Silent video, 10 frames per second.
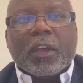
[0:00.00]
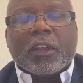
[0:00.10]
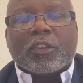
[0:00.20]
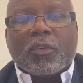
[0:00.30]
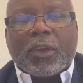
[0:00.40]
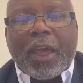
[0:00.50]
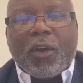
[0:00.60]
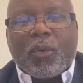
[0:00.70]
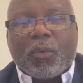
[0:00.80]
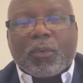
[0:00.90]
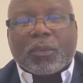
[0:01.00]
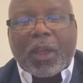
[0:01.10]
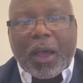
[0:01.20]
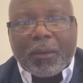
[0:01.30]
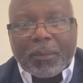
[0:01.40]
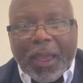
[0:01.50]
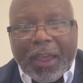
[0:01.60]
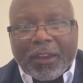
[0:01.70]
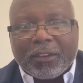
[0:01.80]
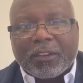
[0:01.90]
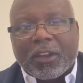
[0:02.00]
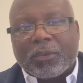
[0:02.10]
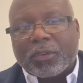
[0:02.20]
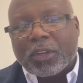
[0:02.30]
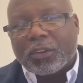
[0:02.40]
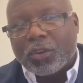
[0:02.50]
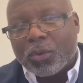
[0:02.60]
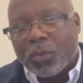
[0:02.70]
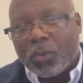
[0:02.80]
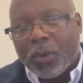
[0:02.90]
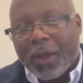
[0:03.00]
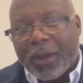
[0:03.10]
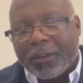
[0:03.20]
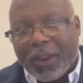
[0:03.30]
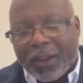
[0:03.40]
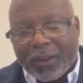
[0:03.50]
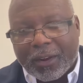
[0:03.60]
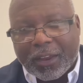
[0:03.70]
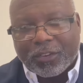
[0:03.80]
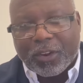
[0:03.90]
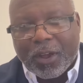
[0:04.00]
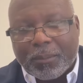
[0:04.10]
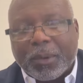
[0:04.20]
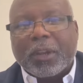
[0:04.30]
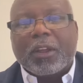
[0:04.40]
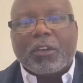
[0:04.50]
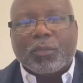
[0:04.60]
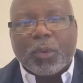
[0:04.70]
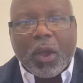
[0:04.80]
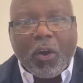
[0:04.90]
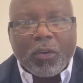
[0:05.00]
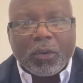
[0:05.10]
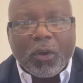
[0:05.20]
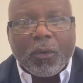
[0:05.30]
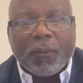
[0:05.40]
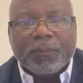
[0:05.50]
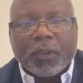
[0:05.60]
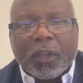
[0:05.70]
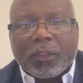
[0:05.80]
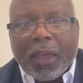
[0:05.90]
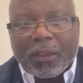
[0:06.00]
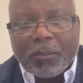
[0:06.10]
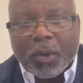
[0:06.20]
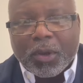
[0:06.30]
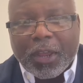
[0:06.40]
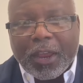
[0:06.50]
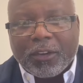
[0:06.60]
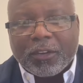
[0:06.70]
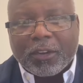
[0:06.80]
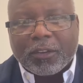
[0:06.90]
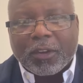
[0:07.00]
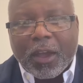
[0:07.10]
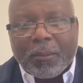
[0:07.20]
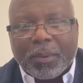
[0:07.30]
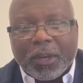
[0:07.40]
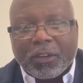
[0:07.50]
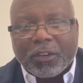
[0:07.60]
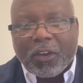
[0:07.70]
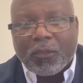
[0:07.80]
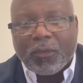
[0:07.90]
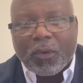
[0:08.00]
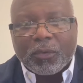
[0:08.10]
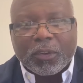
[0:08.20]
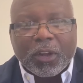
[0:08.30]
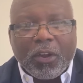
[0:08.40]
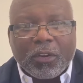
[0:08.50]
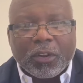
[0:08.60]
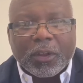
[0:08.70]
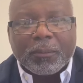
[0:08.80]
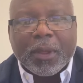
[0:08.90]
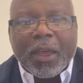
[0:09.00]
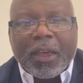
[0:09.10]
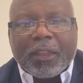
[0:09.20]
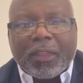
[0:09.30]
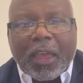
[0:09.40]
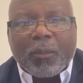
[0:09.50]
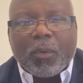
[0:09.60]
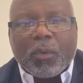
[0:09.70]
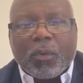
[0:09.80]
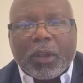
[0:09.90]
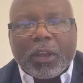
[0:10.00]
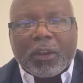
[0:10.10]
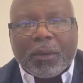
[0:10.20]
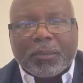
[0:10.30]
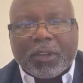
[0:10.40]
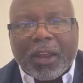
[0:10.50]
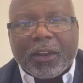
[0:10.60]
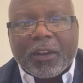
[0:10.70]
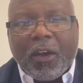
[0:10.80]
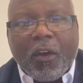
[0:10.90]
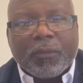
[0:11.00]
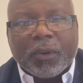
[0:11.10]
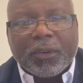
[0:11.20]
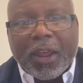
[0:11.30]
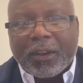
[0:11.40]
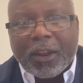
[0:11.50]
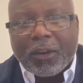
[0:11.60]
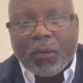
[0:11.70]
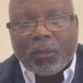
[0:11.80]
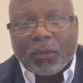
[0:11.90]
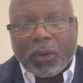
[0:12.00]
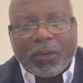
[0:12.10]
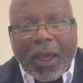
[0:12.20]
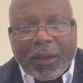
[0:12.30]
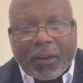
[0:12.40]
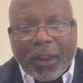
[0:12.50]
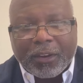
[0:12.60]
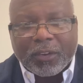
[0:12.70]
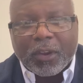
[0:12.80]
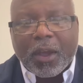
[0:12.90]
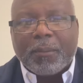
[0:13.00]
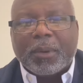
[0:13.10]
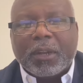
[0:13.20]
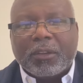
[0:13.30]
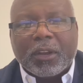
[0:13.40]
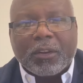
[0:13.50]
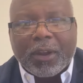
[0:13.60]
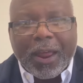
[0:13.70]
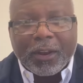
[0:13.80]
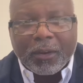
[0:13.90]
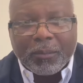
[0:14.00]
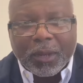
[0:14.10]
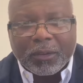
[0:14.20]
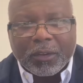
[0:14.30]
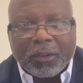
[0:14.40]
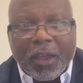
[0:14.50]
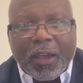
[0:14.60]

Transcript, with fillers: So now Comcast sells it to a debt collection company, because we all know that communications companies, cell phones and all of them, they will end up selling off their debt. They're not collection companies, and they're not in the business